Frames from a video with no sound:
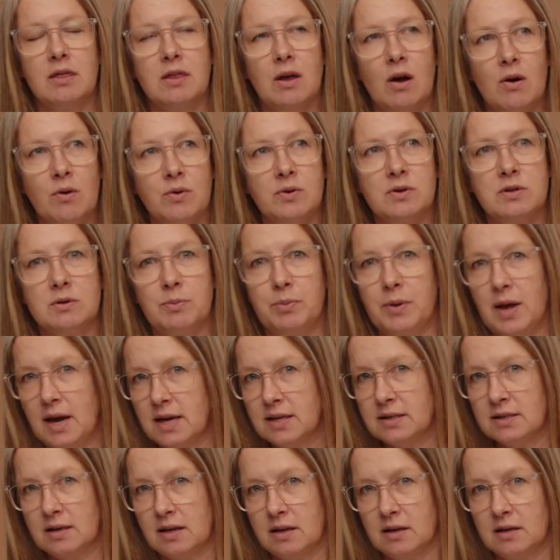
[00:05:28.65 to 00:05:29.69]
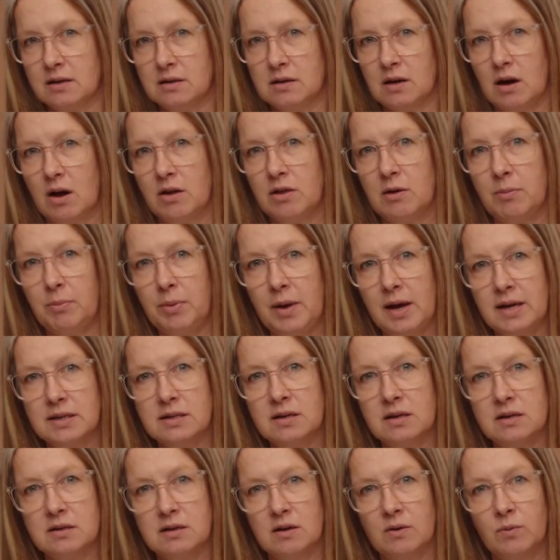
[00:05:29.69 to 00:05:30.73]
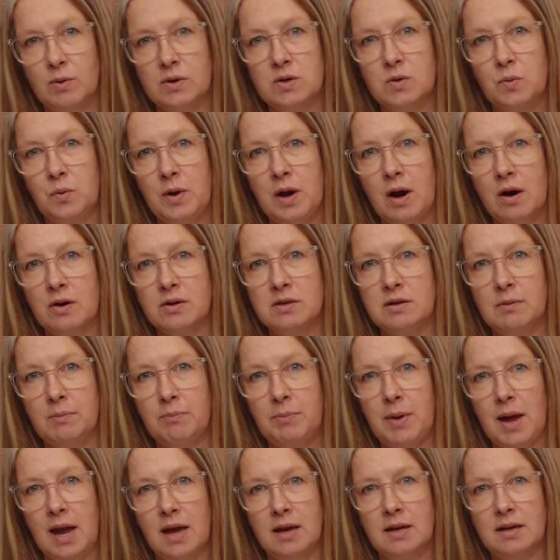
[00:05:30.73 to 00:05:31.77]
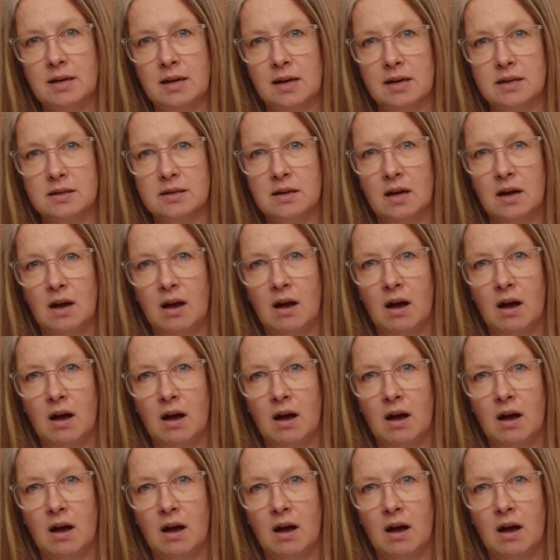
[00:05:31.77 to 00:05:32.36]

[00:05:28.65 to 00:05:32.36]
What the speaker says: those places are the places in which we are dependent